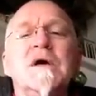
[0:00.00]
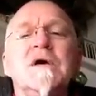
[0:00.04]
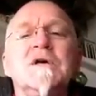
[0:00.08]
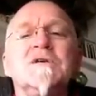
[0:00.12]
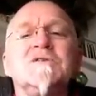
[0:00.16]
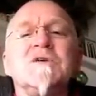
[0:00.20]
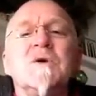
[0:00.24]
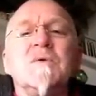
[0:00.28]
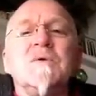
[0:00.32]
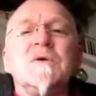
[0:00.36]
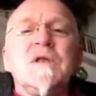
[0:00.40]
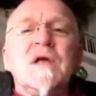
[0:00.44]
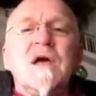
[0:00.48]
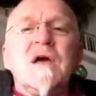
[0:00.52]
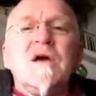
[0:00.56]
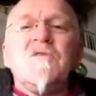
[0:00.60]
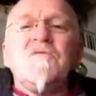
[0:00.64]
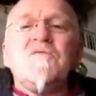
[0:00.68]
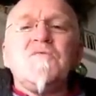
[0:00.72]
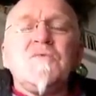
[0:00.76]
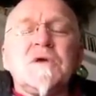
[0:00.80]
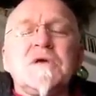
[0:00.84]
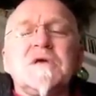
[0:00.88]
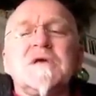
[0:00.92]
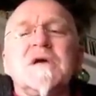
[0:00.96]
So in
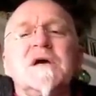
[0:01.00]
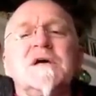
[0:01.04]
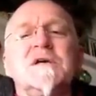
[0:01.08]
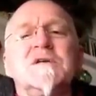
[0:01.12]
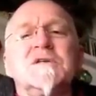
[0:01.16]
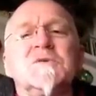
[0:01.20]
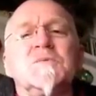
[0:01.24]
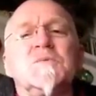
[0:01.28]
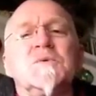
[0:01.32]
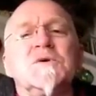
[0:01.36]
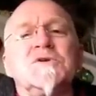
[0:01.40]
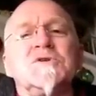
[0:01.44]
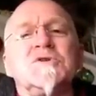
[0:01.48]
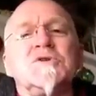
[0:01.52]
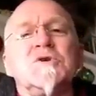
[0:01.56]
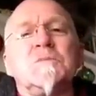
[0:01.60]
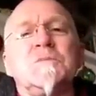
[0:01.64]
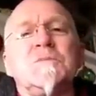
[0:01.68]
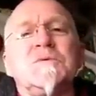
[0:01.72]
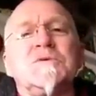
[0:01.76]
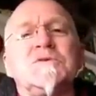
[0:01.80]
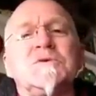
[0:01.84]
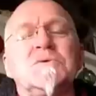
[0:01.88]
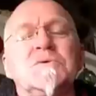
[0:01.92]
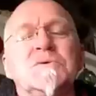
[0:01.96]
every case where
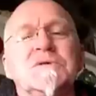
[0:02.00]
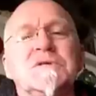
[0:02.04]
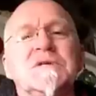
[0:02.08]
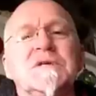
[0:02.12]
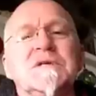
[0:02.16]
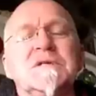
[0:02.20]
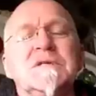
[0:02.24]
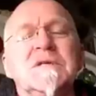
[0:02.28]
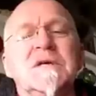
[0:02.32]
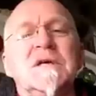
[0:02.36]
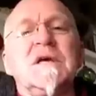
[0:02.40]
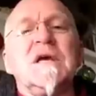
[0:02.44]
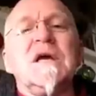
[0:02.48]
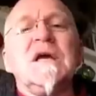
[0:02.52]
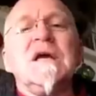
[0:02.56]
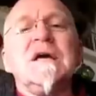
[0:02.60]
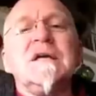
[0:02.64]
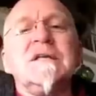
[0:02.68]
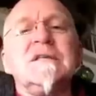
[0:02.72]
Jupiter is hitting,